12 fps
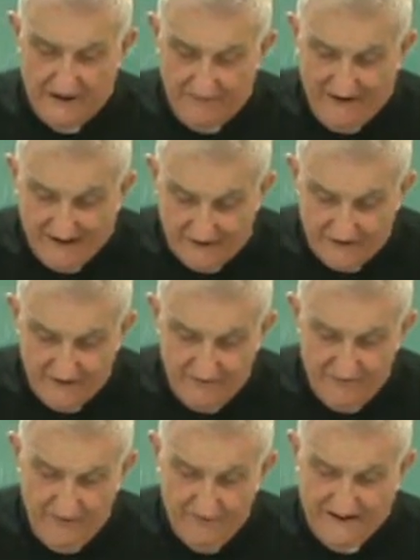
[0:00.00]
matter
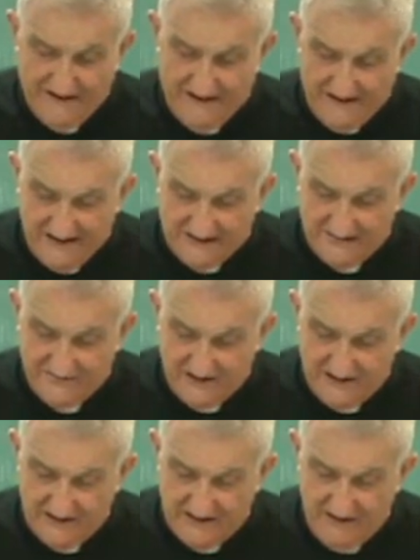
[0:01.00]
by their
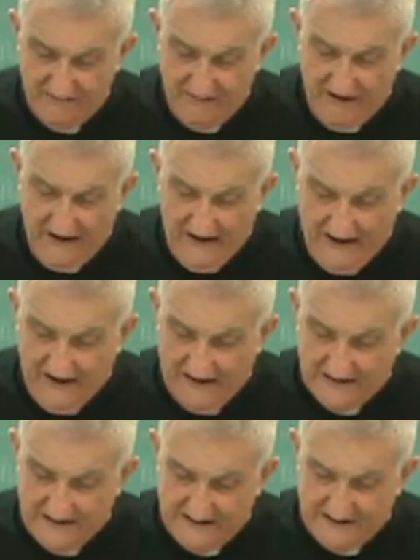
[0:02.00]
activity
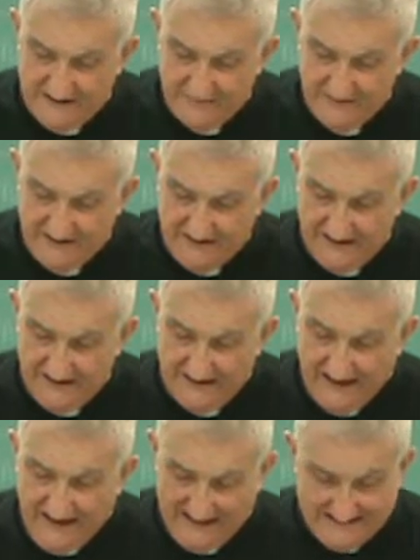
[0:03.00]
are
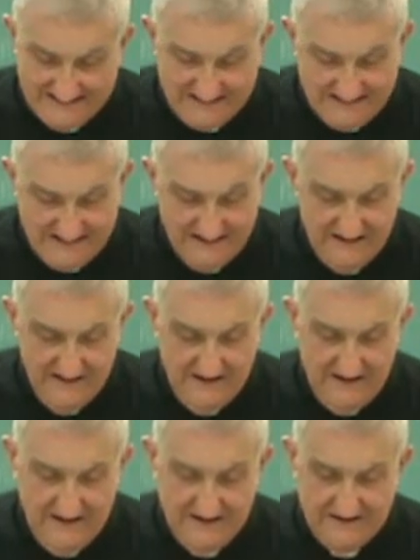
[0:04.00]
determinate acts.
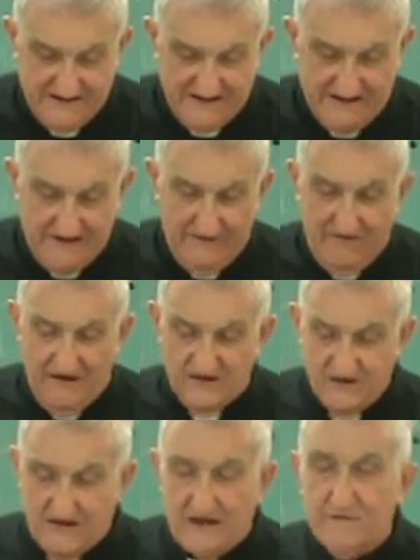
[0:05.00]
And the act,
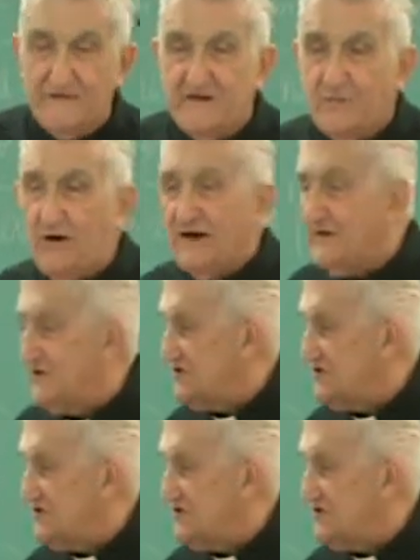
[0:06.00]
so that means when the